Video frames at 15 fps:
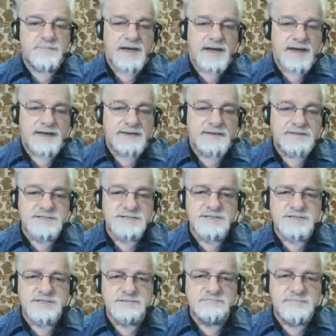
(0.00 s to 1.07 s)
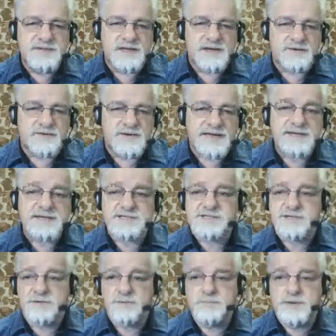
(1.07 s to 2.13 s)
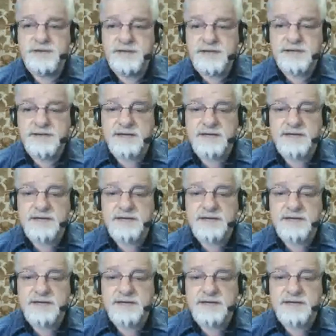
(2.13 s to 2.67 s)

and you know, I guess so be it.